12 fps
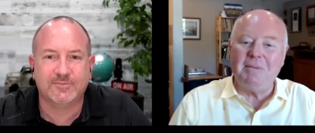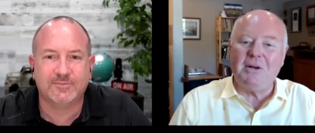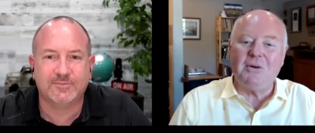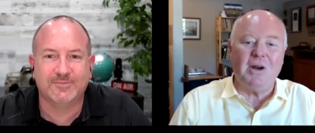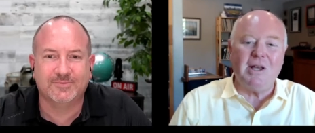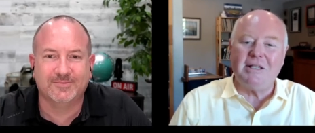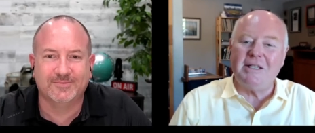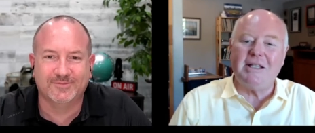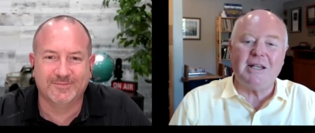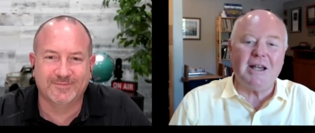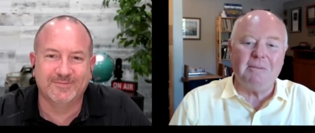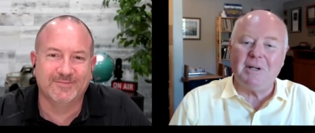Speaker 1: me crazy.
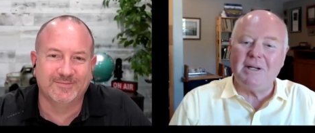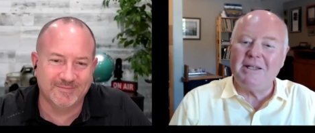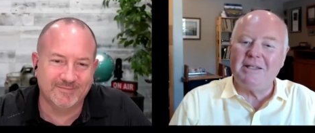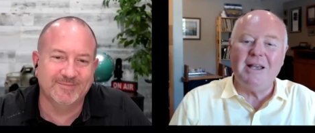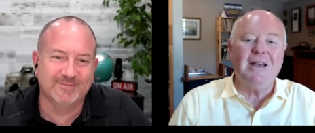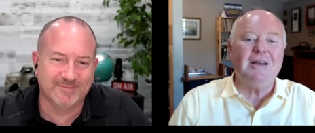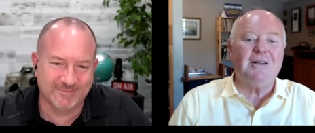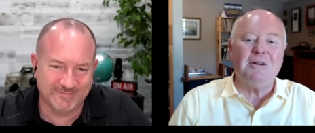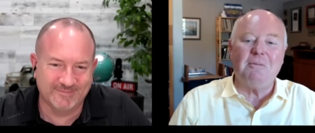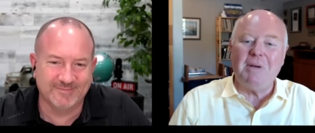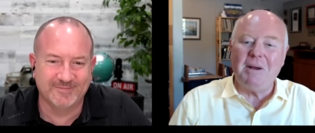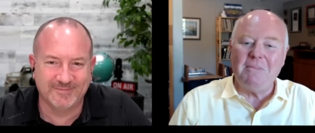The companies
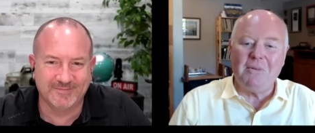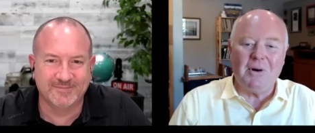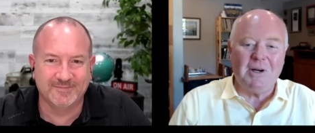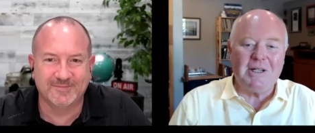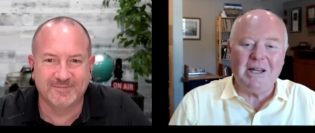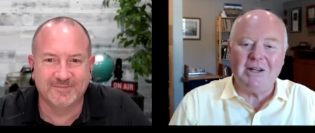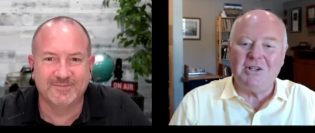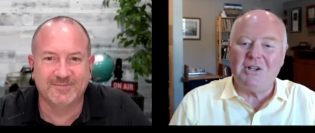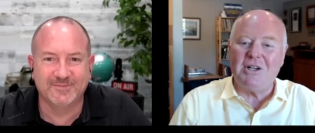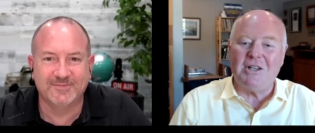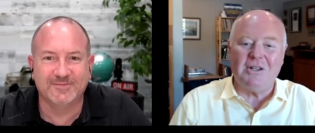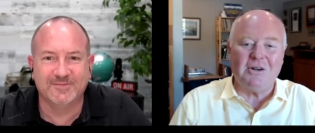don't pay more
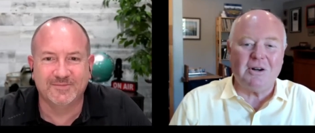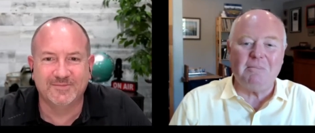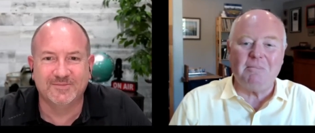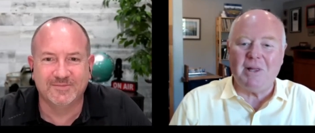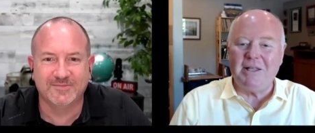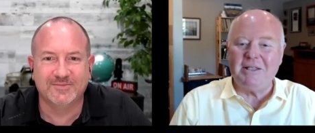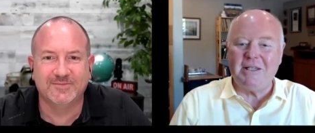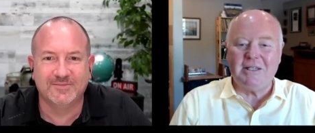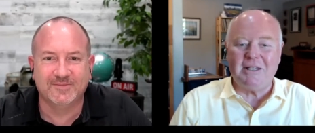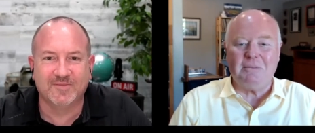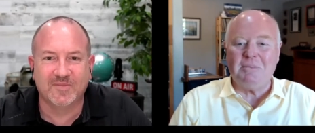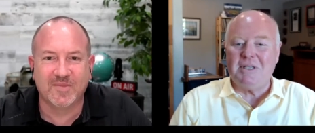attention to their complaint
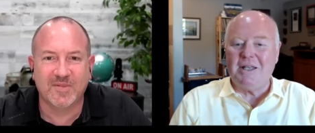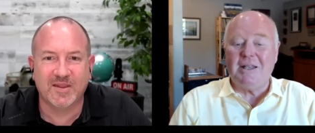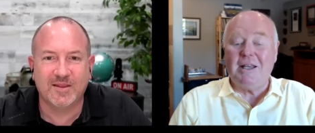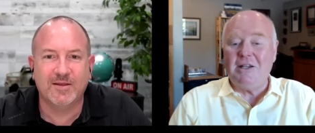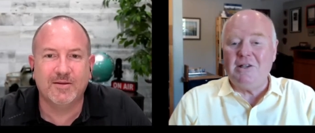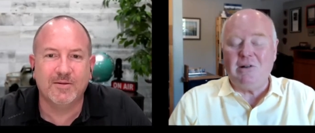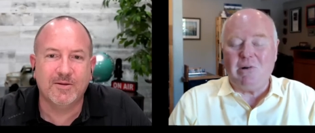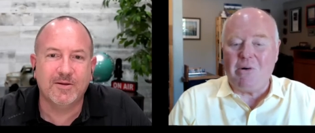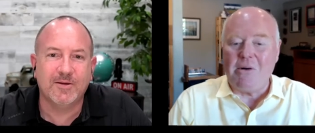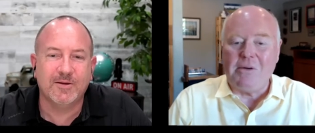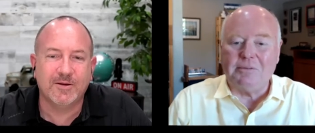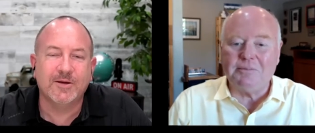systems than they do.
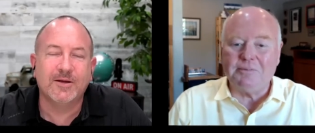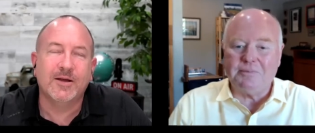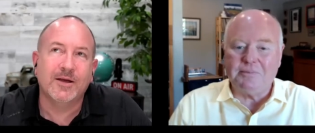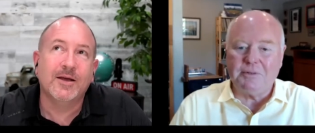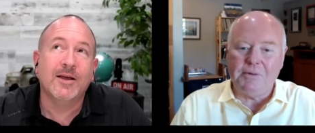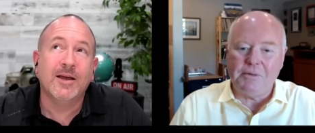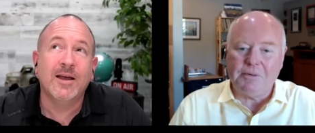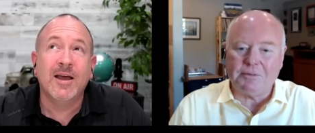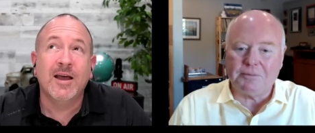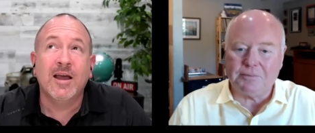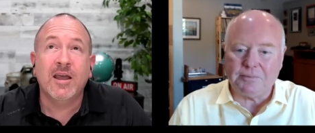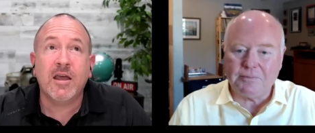
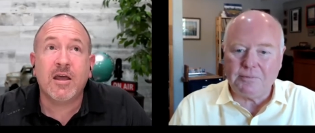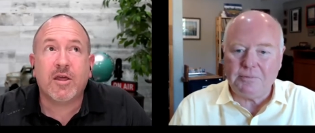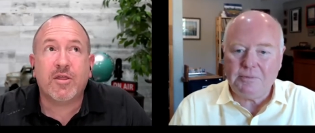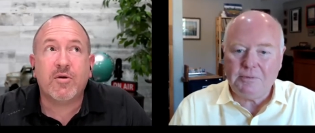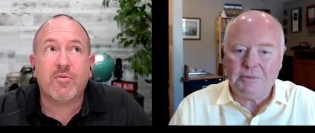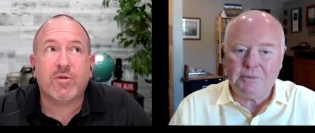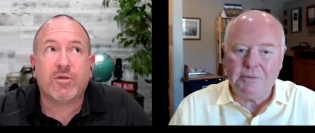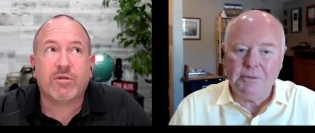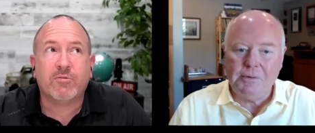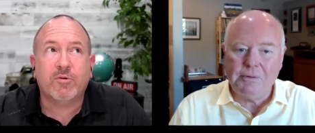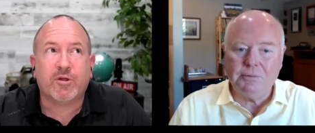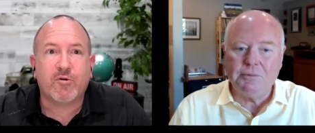
Speaker 2: Yeah, and I think with
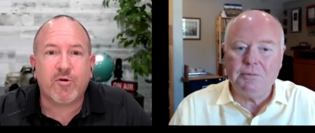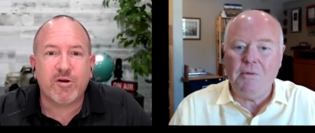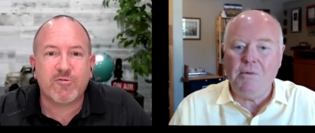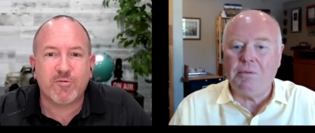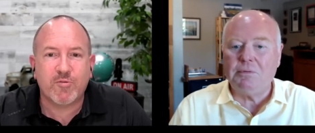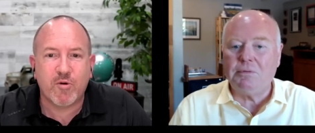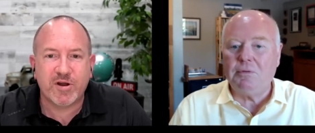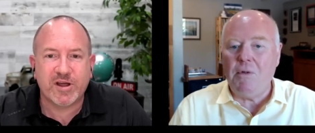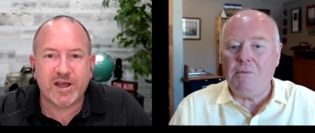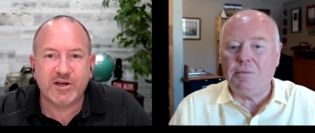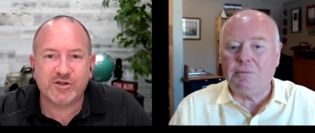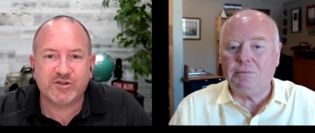with credit reporting
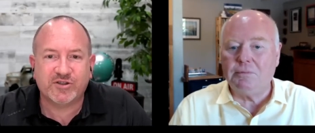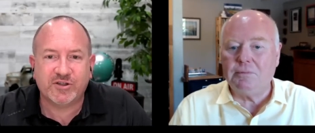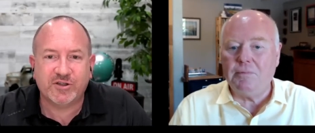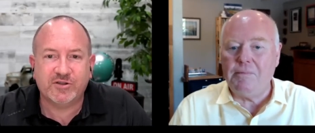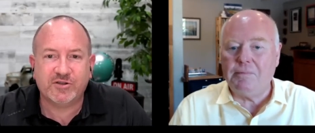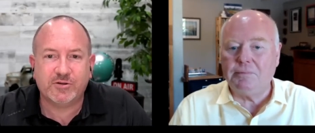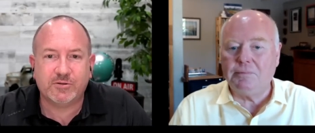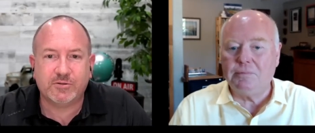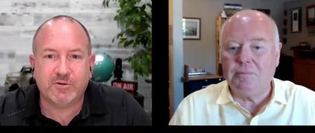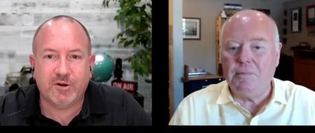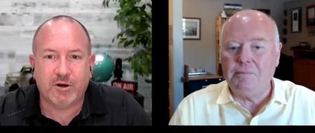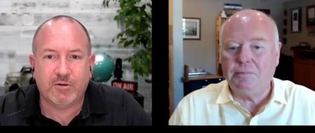agencies,
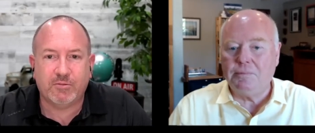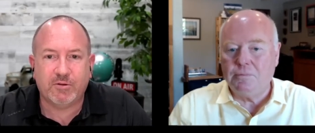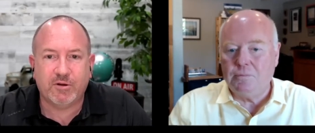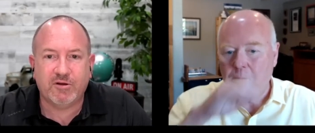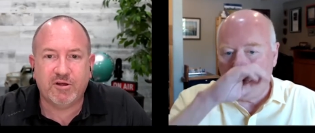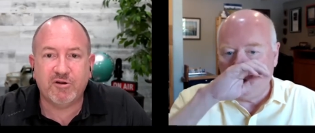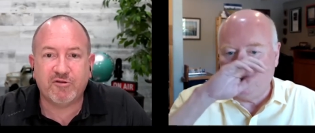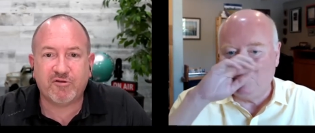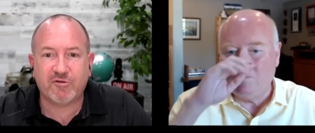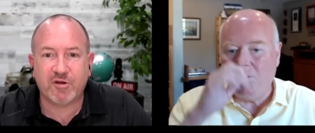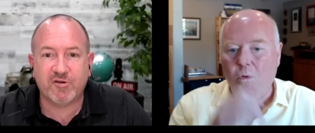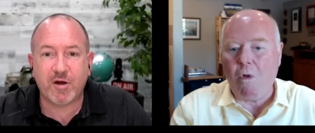you know,
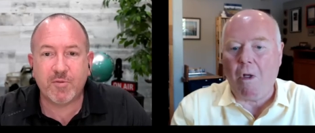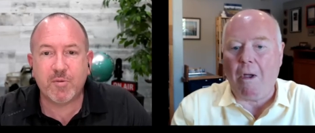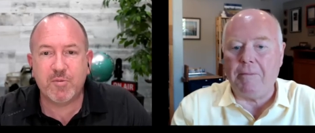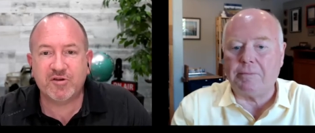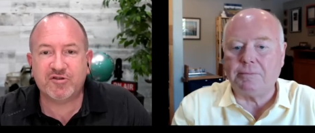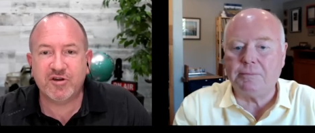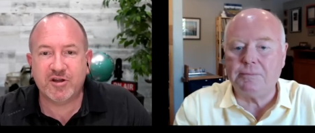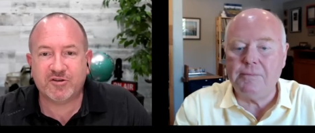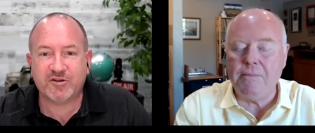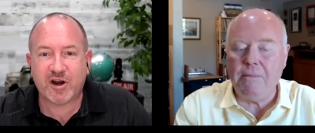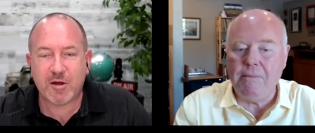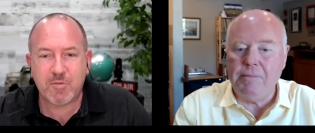if if I'm a
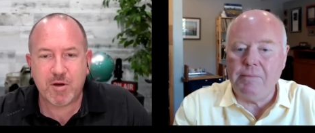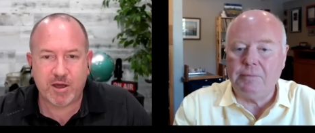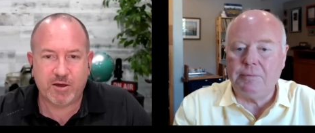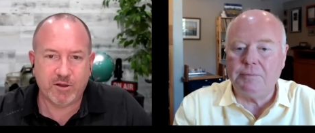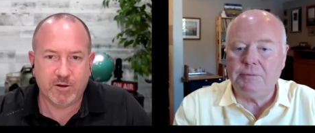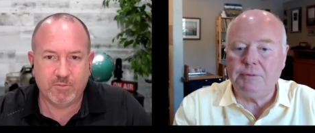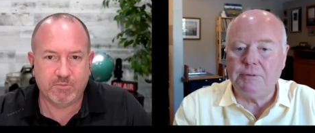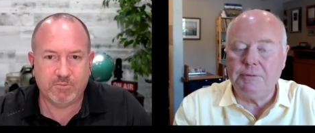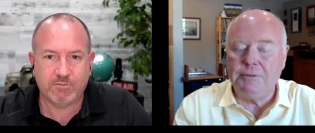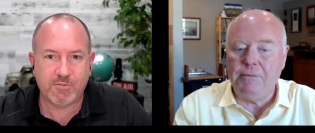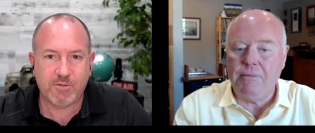business and I'm paying them